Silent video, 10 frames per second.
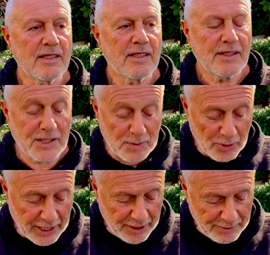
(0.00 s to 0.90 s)
This
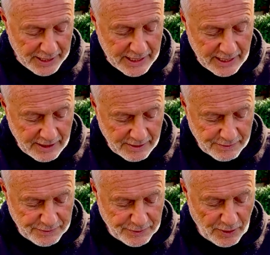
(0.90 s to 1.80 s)
morning I'm reading
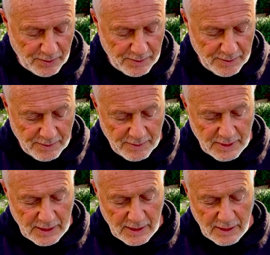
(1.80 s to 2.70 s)
from
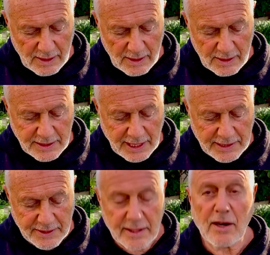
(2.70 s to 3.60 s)

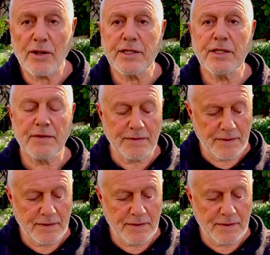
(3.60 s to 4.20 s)
6th octave,